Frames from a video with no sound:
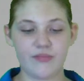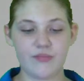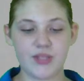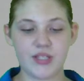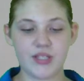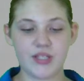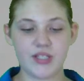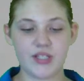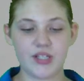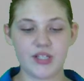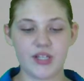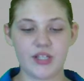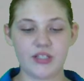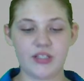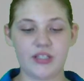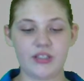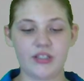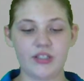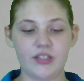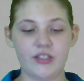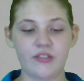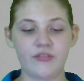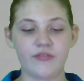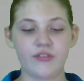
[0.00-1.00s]
from the sun
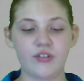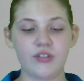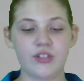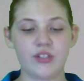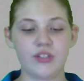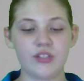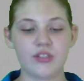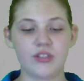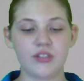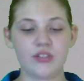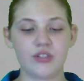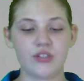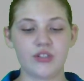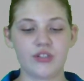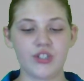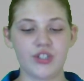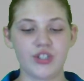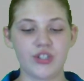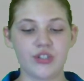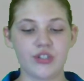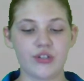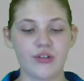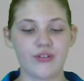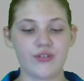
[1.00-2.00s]
and convert it into
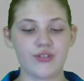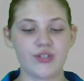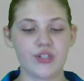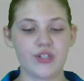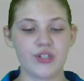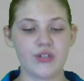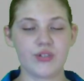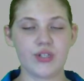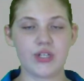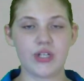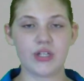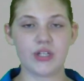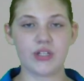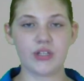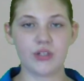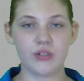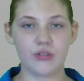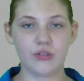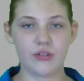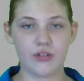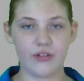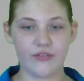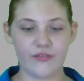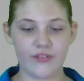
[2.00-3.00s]
sugars using
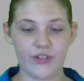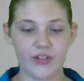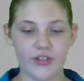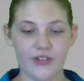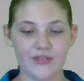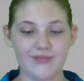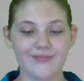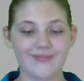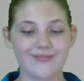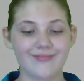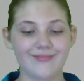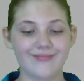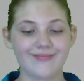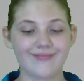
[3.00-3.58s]
chlorophyll.